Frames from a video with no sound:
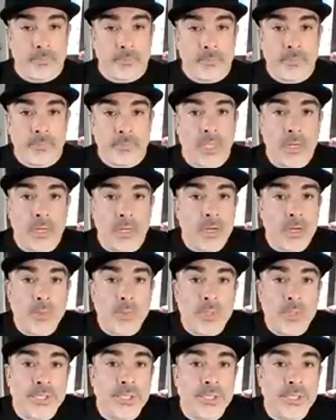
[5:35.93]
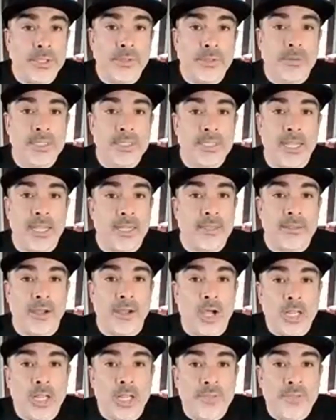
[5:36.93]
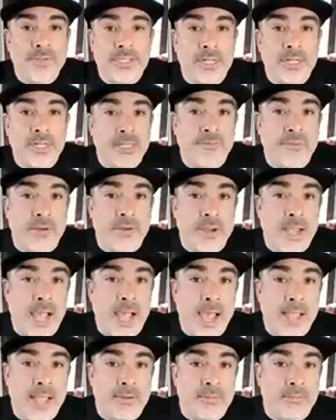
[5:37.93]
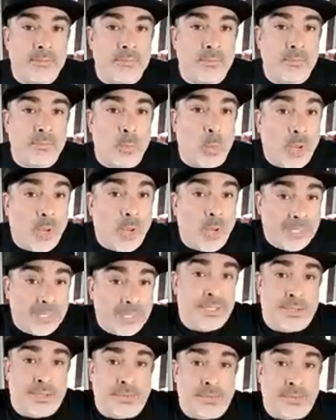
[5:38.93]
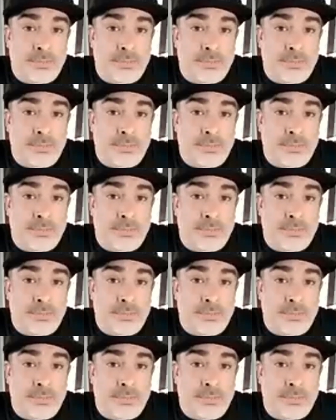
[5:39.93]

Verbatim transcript: They don't know what to do. It's like all of a sudden they forgot what to do.